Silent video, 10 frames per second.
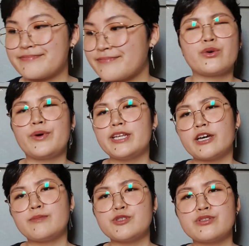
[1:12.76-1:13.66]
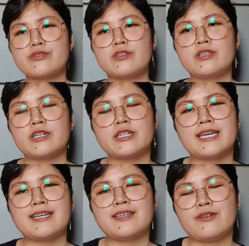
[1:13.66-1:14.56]
So when it comes to
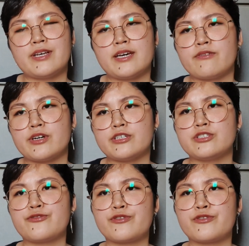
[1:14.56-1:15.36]
learning a new language,